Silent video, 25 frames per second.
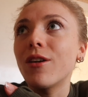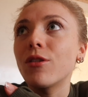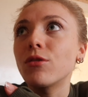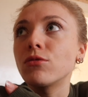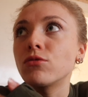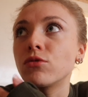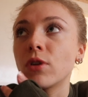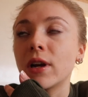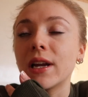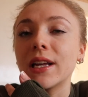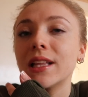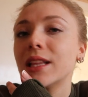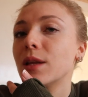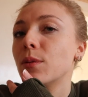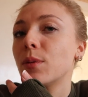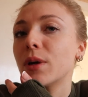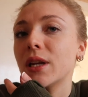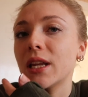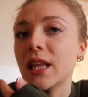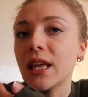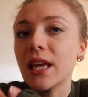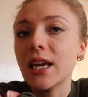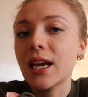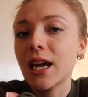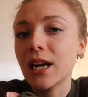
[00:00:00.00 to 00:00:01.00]
really we
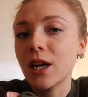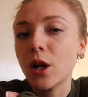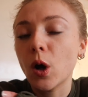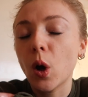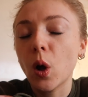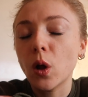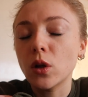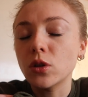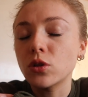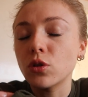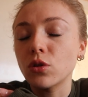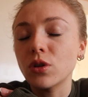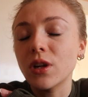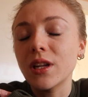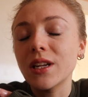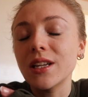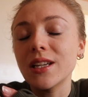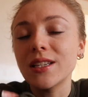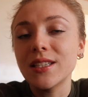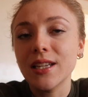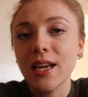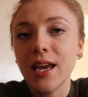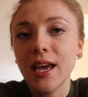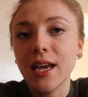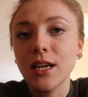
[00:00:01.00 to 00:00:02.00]
need to get it all done in
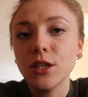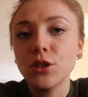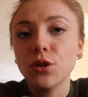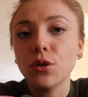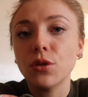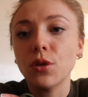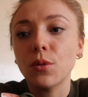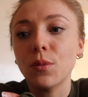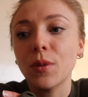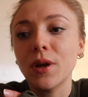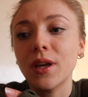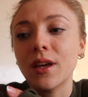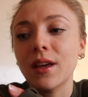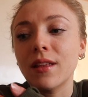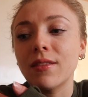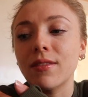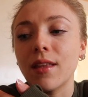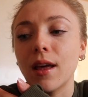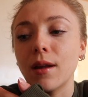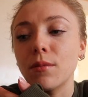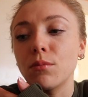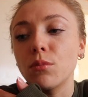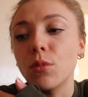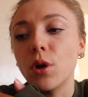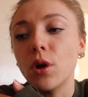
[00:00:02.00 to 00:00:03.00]
a day so that we can
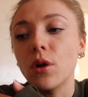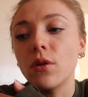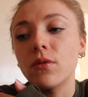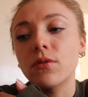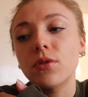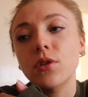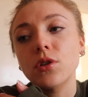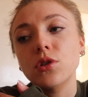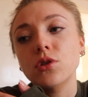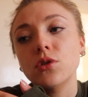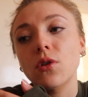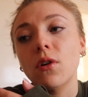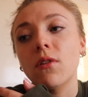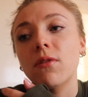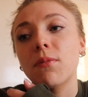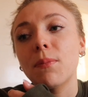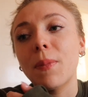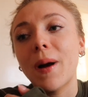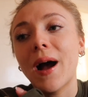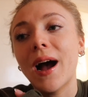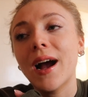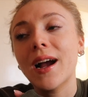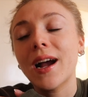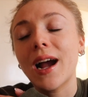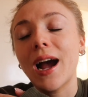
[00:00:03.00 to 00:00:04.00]
then move the stuff
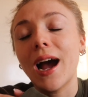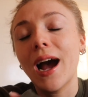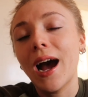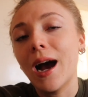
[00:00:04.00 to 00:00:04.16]
back